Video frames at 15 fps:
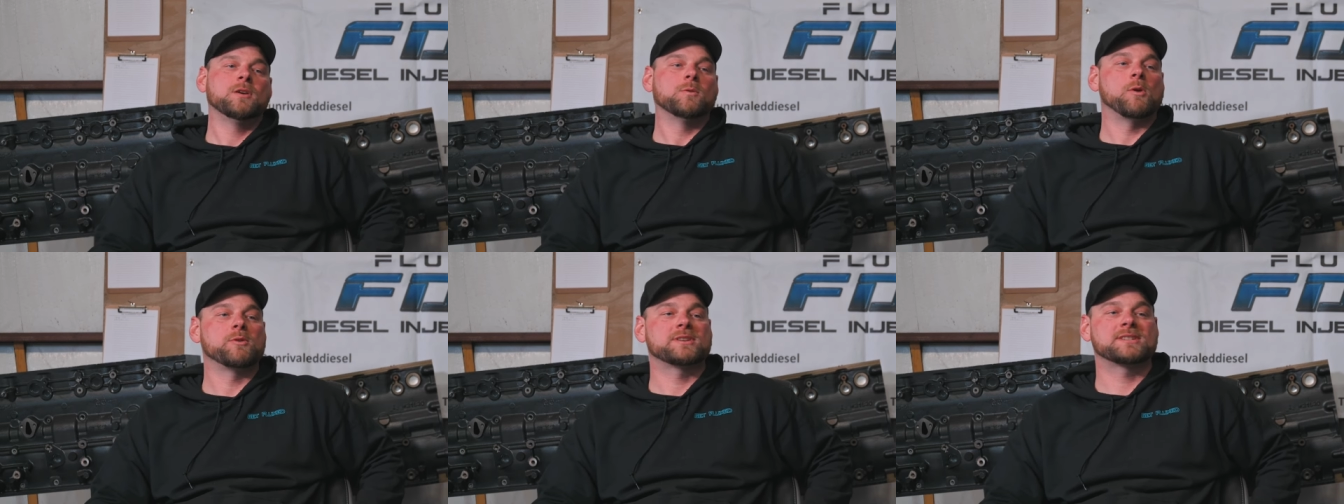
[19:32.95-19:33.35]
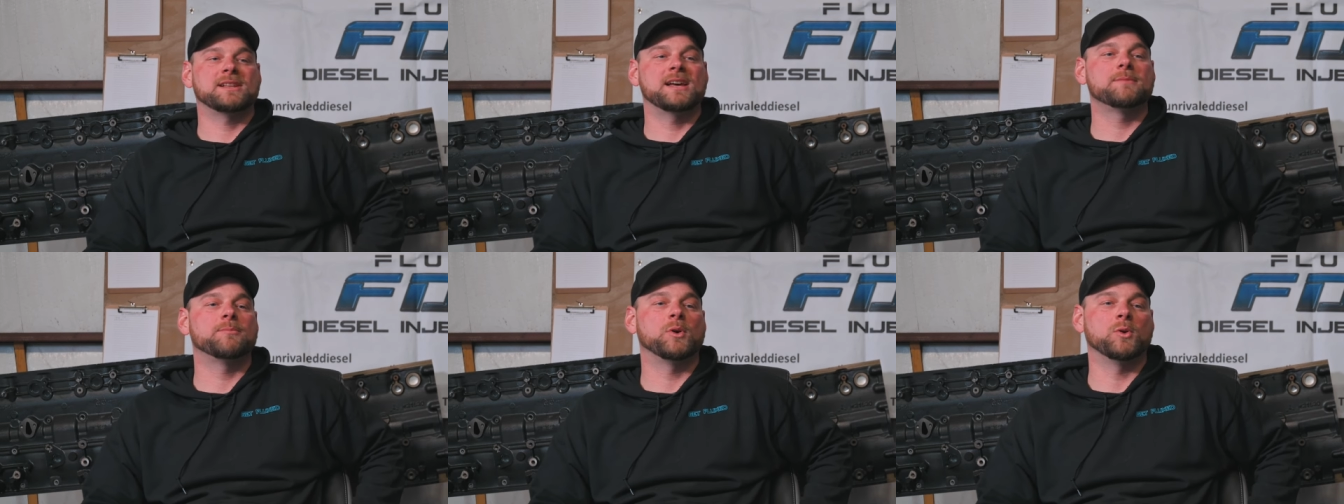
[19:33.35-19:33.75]
Well, we
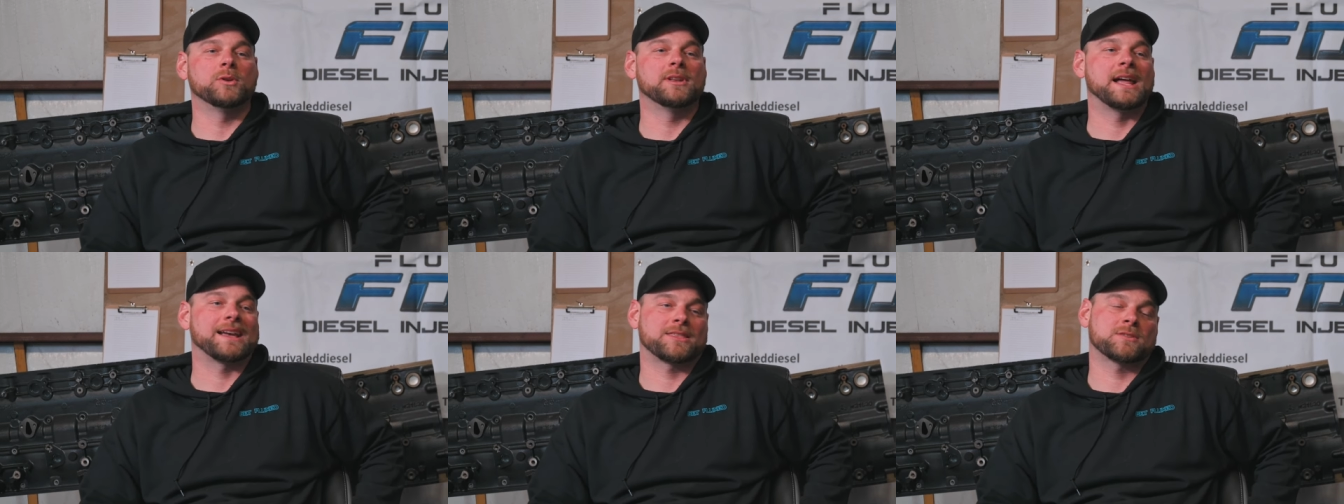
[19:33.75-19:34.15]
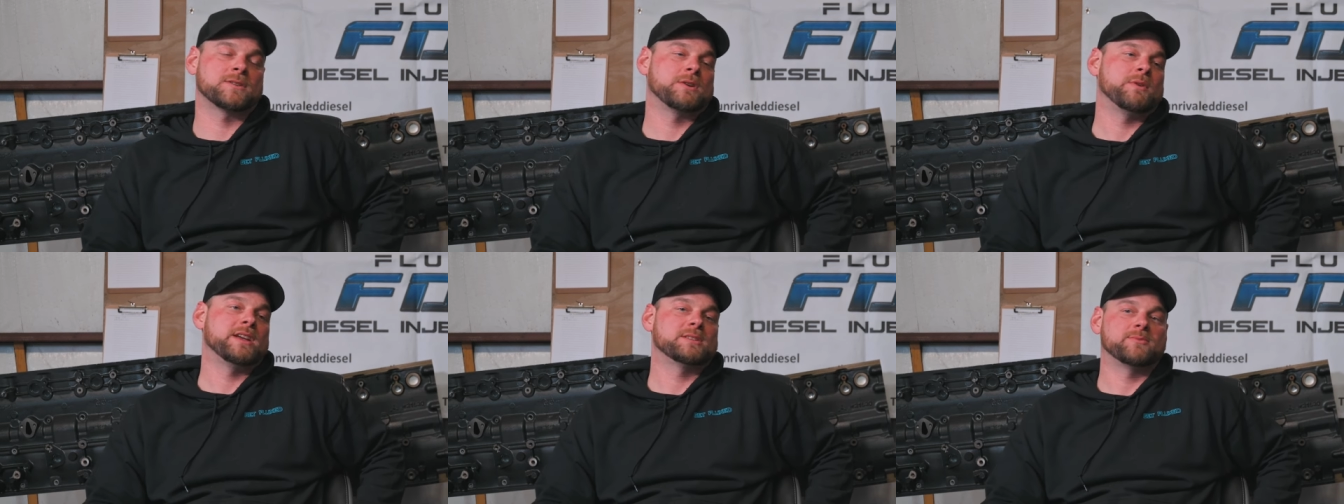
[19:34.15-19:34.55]
sled pulled like
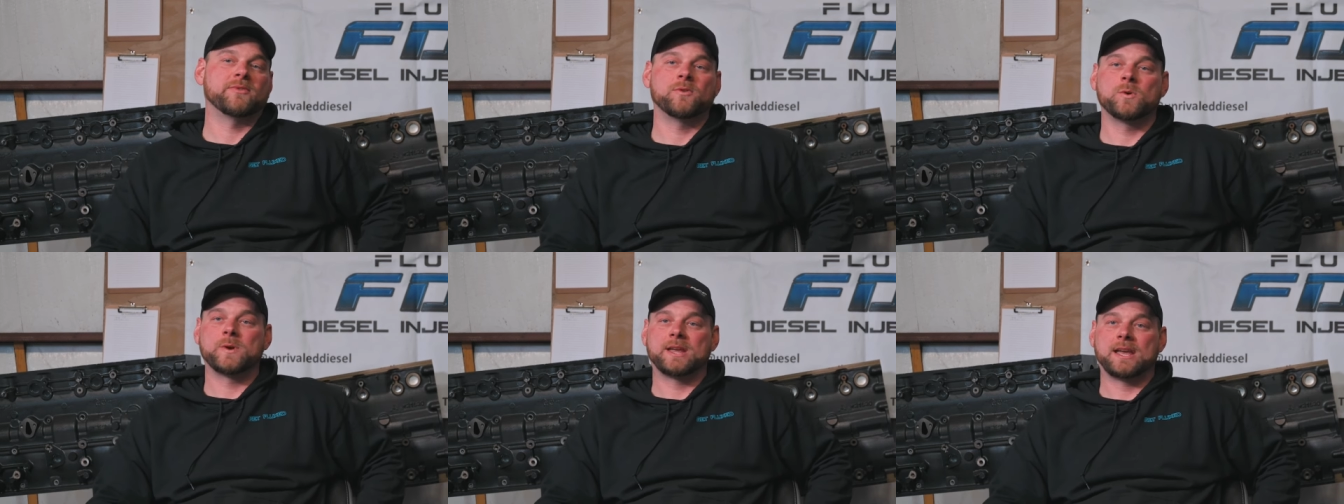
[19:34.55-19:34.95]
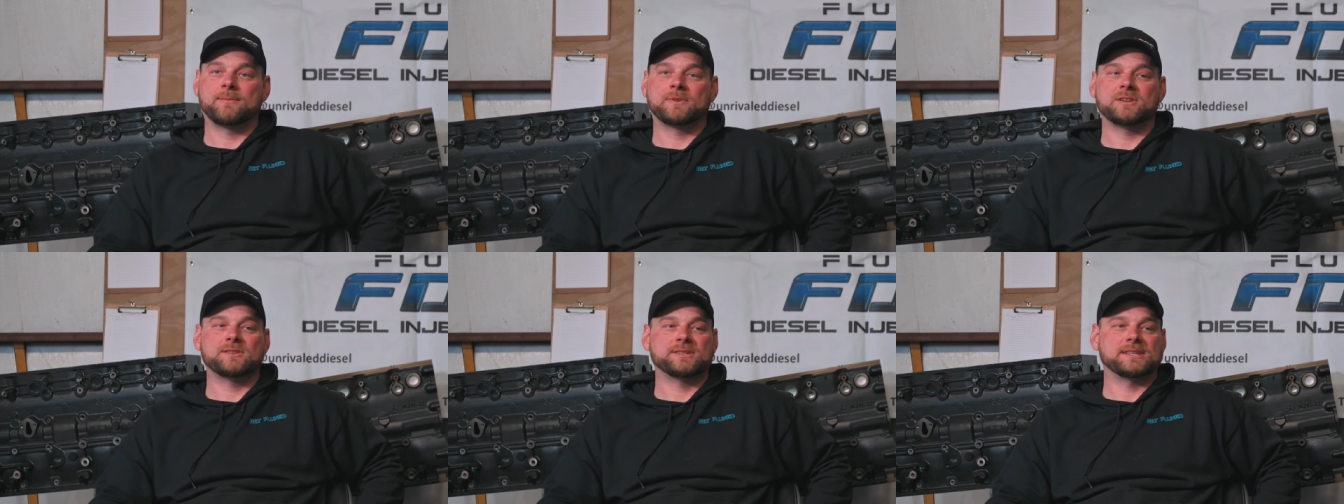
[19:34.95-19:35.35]
three weeks before we
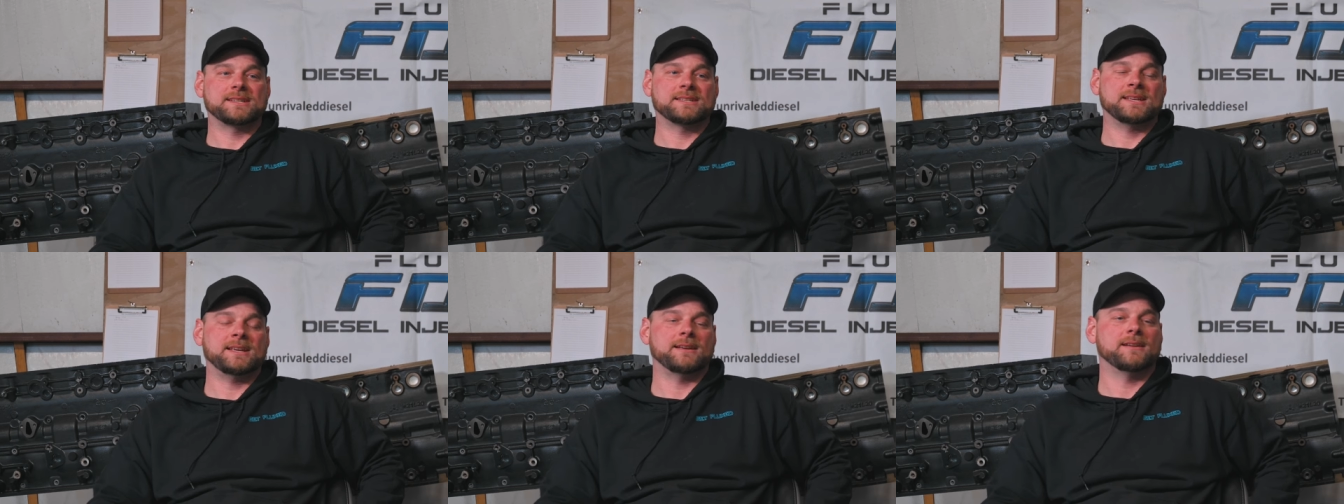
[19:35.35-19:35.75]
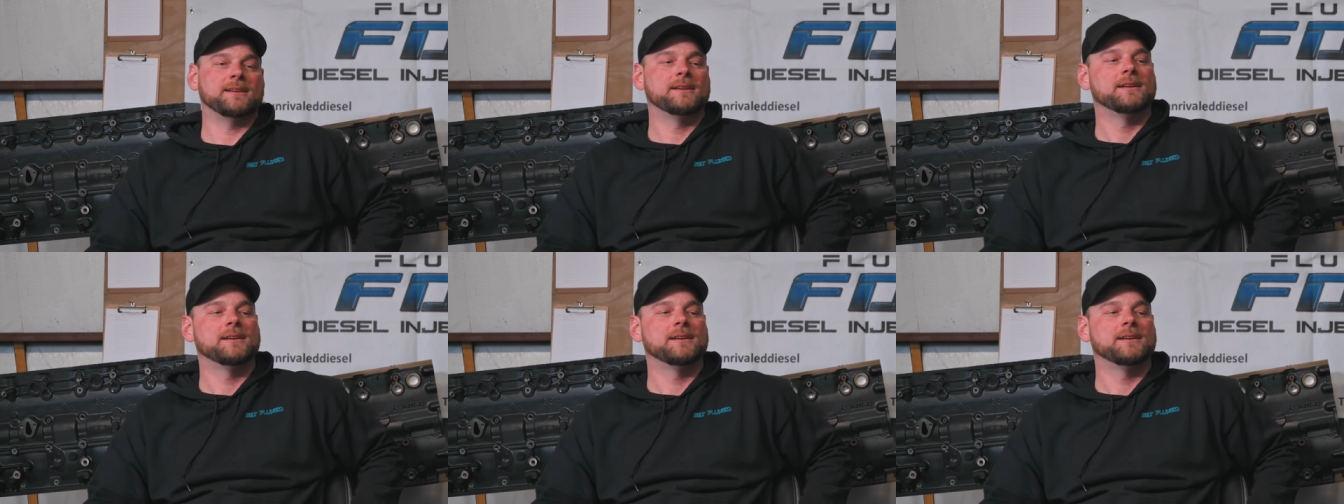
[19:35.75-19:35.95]
came to UCC.